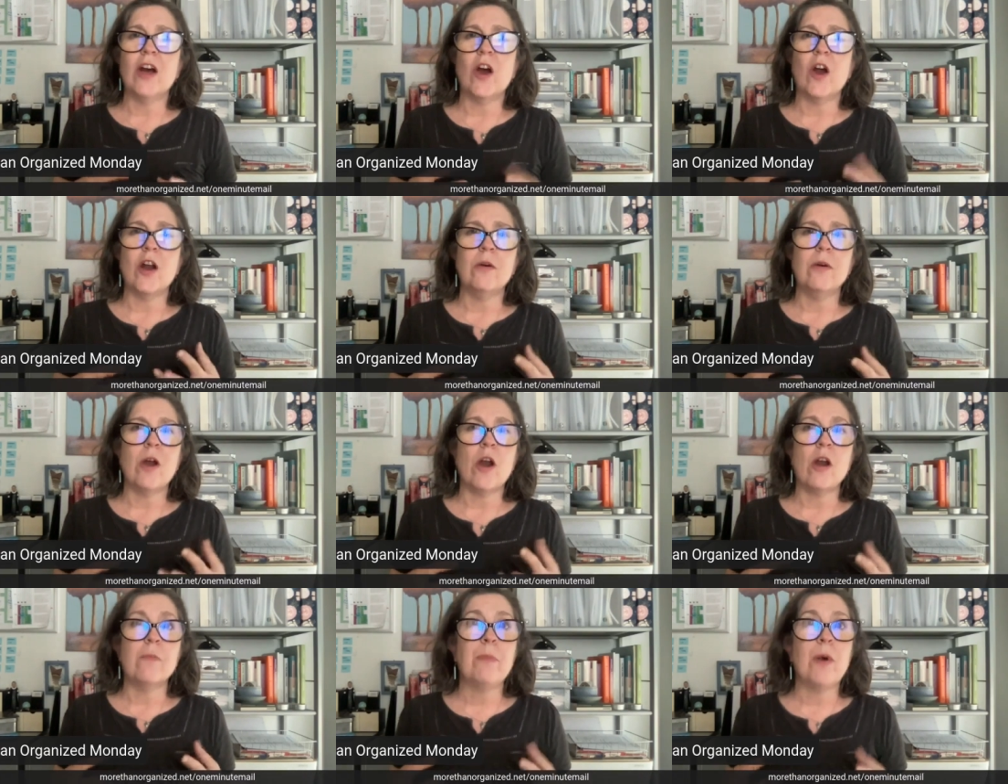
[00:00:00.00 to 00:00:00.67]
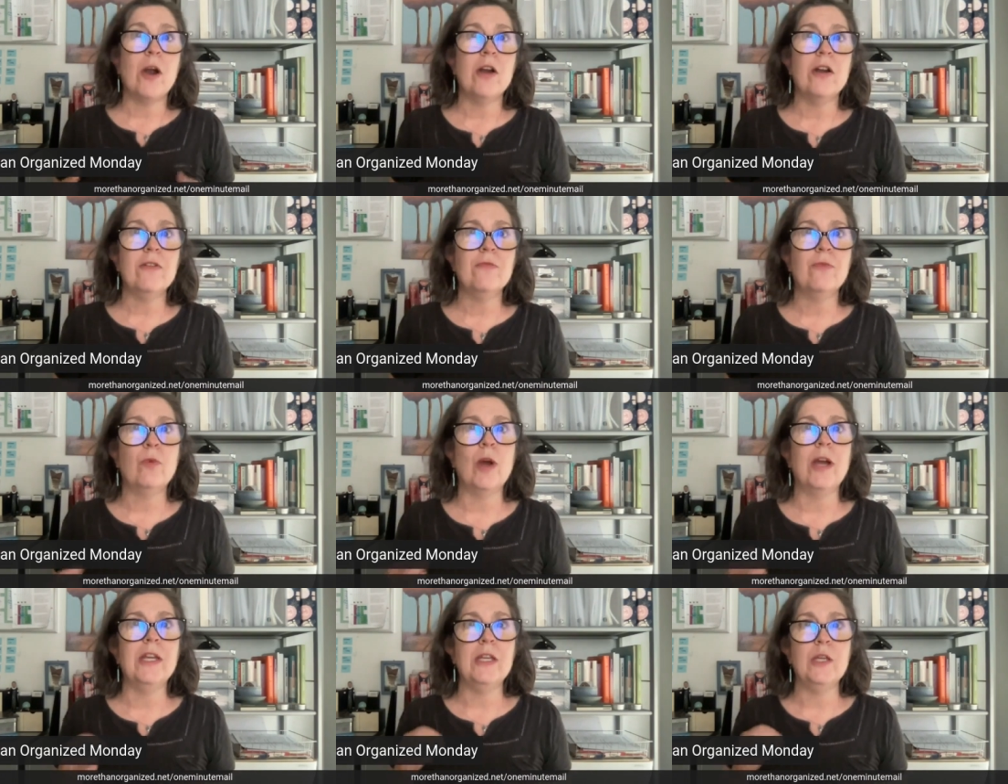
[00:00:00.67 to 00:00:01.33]
are, are part of
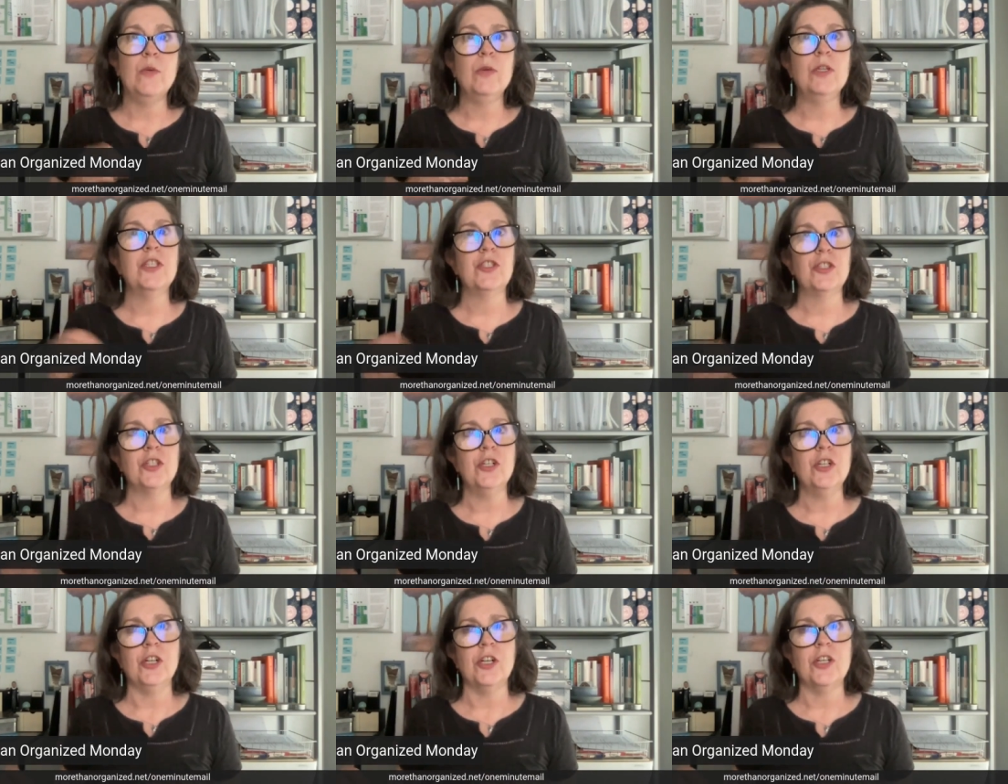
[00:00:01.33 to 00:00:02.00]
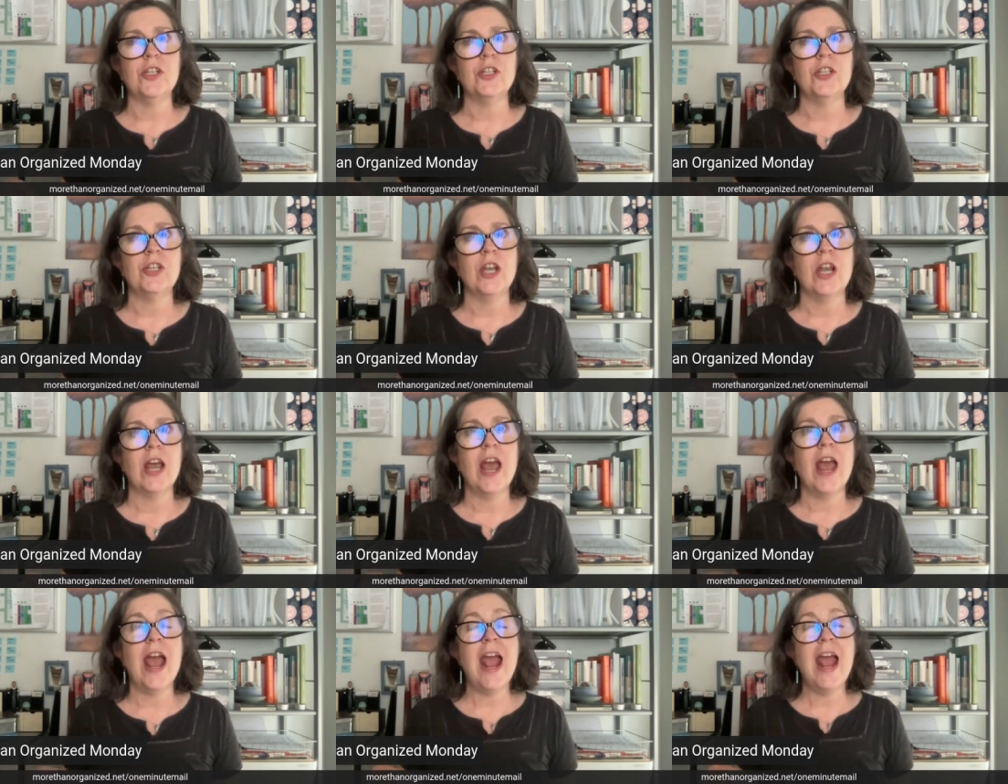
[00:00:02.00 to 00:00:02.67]
what you would search.
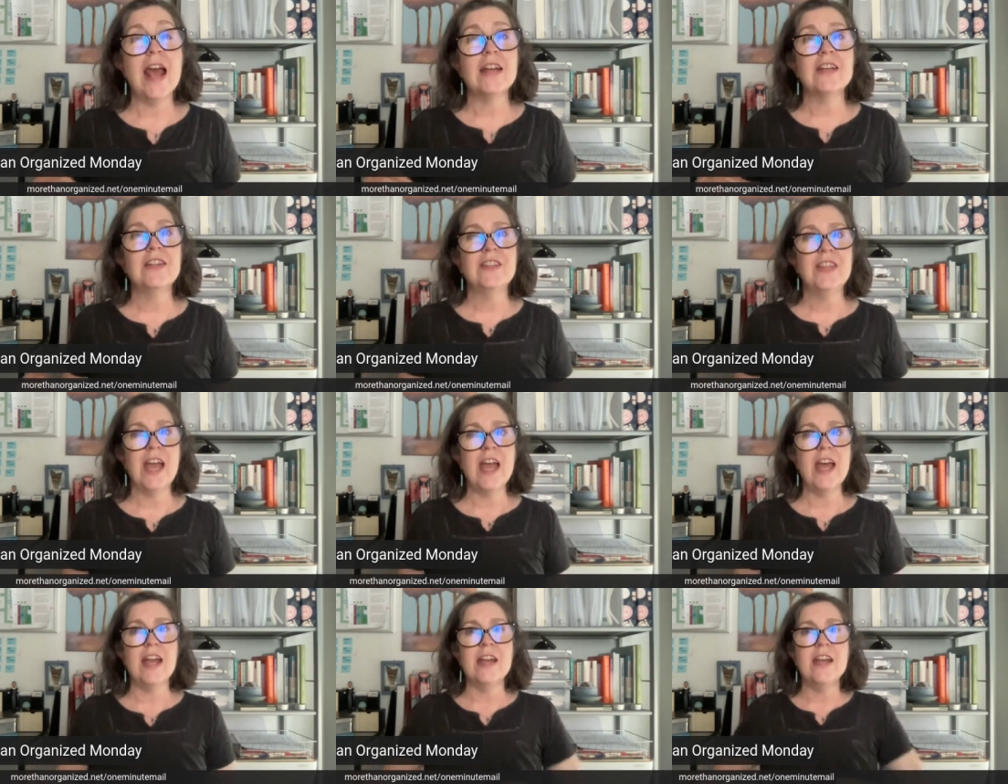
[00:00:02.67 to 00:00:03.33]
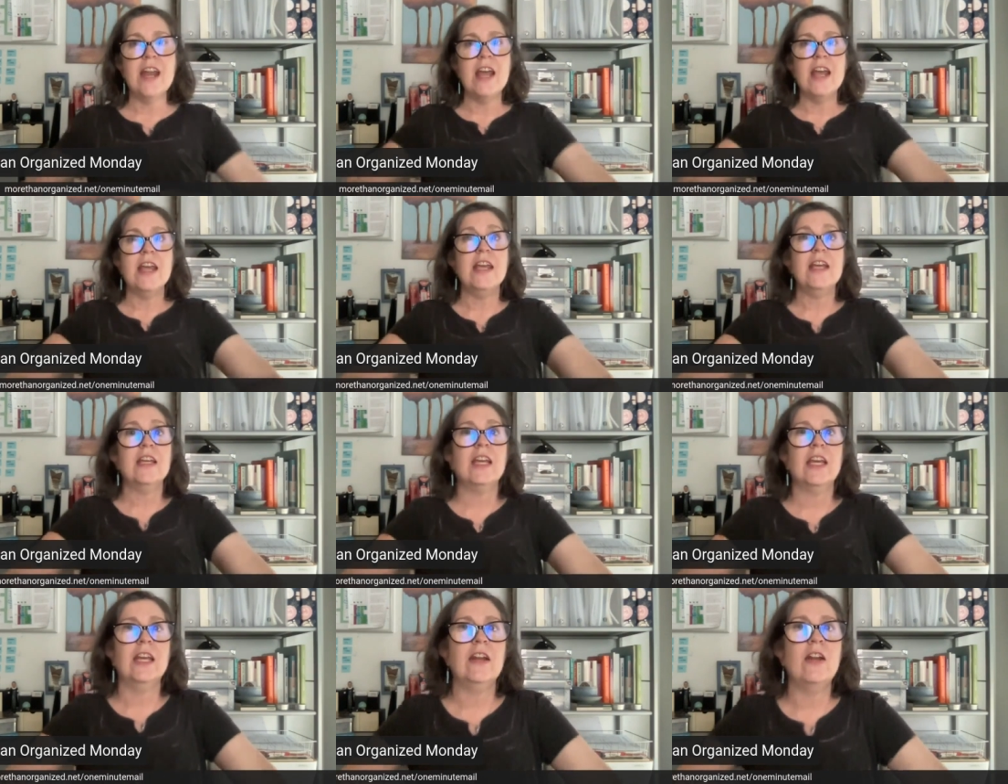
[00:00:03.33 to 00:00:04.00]
And then
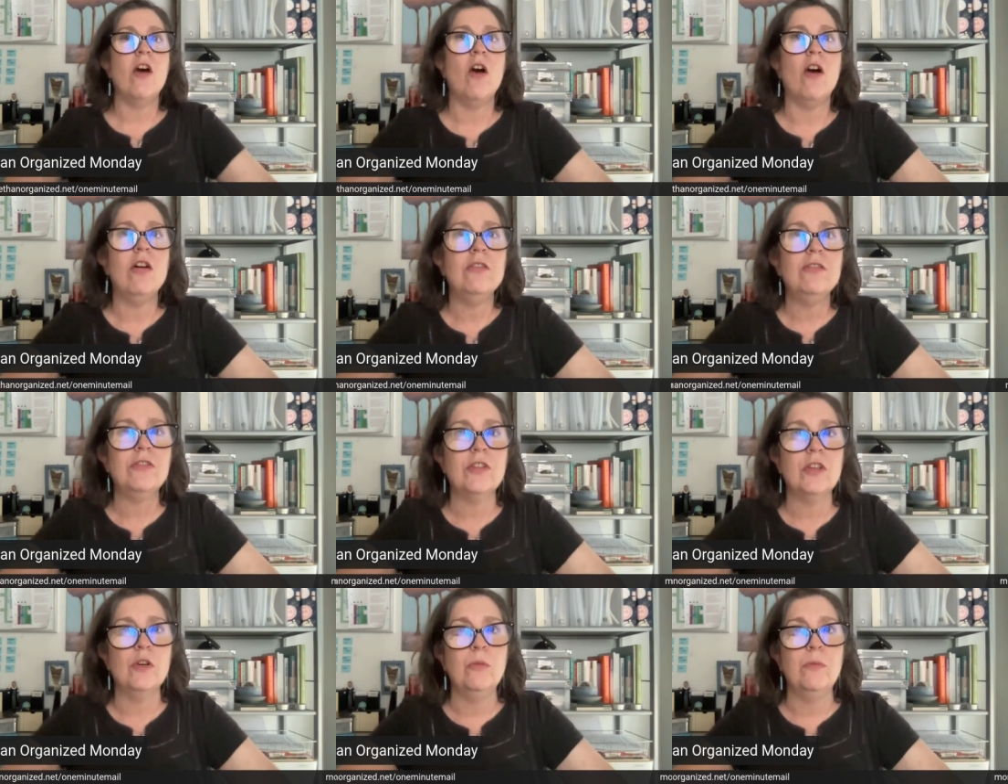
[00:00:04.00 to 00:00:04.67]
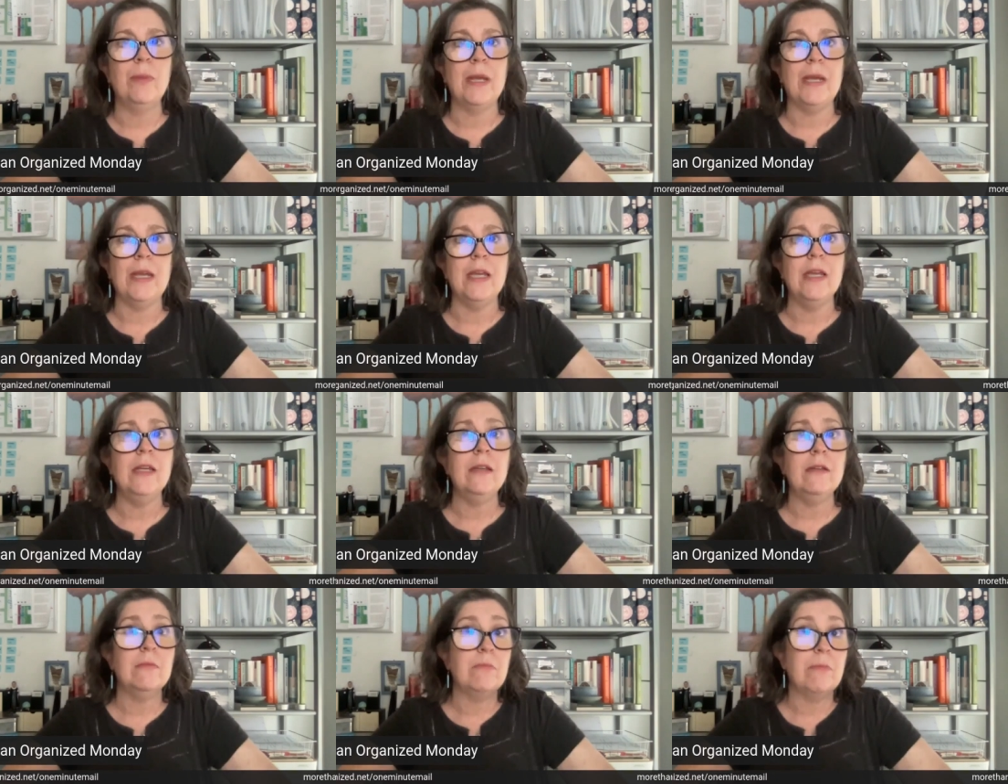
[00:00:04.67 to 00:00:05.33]
it can also
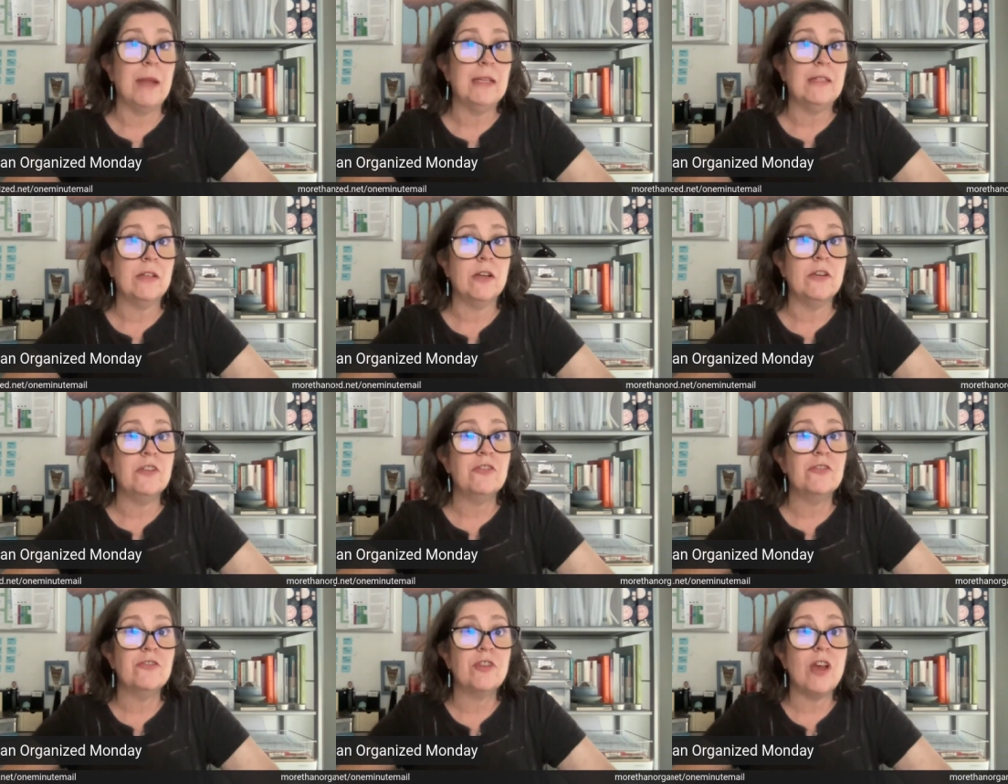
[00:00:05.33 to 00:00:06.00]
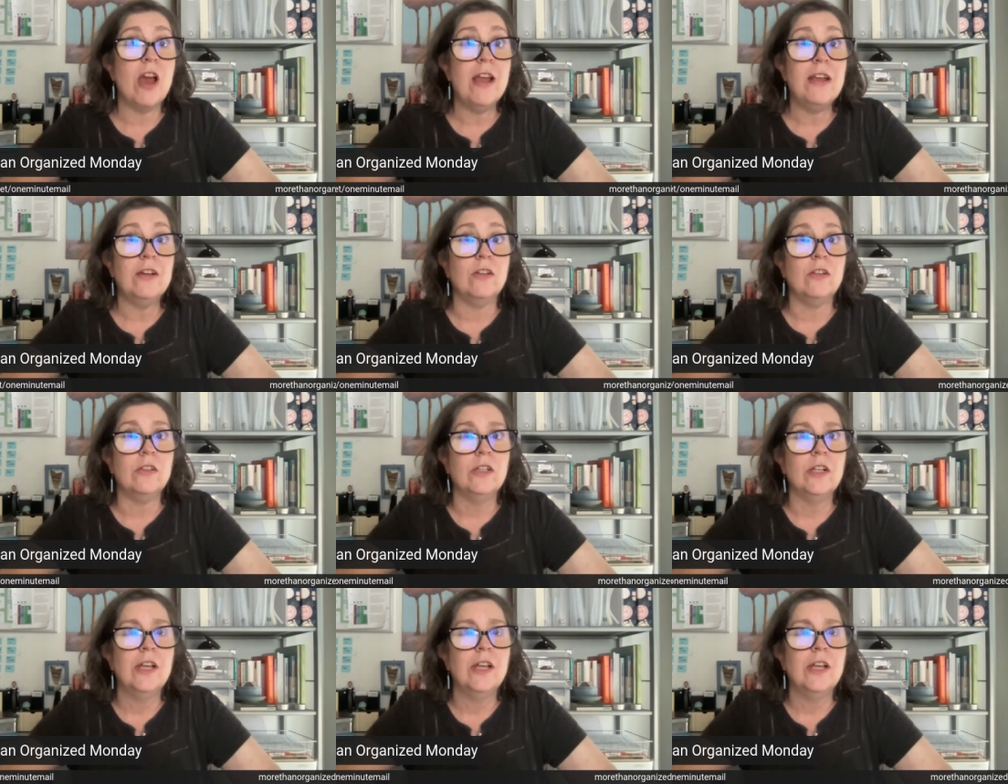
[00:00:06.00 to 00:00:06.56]
be based on your style.